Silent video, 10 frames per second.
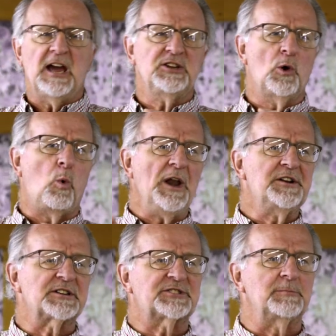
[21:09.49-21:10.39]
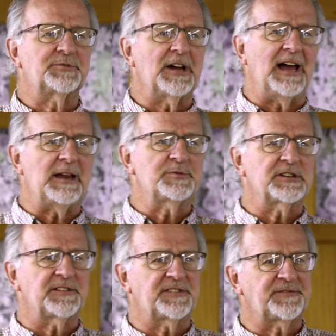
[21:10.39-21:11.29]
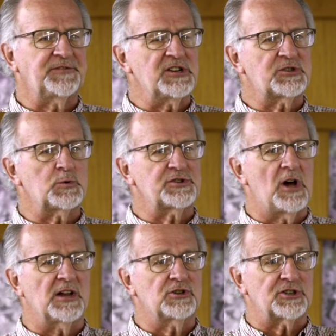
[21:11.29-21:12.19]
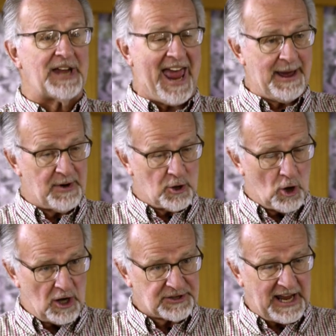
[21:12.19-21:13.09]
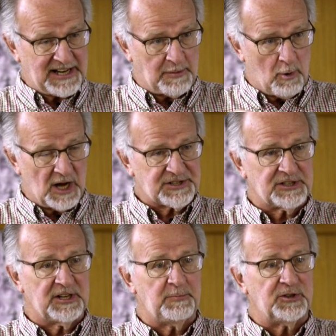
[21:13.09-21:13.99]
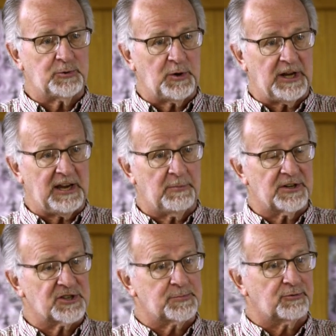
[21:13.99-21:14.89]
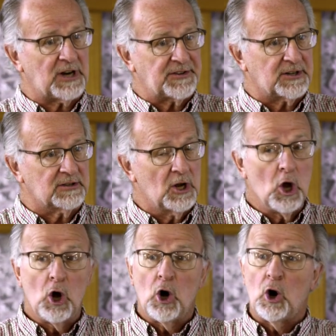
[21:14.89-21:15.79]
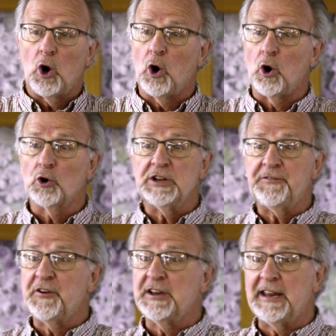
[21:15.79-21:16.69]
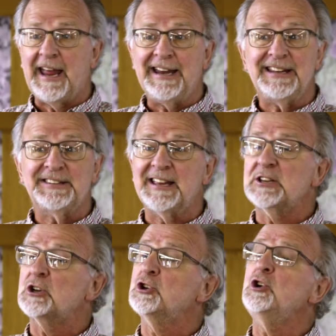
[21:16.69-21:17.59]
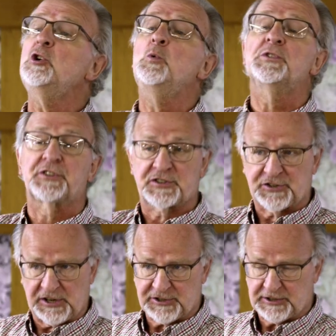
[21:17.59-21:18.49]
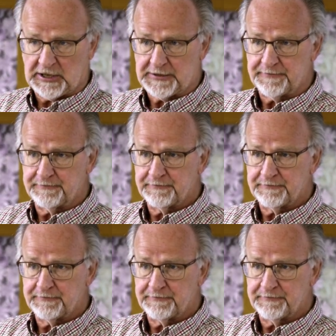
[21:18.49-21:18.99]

And you wonder sometimes if this was not just animosity between him and his brother, or if it had anything to do with his sister.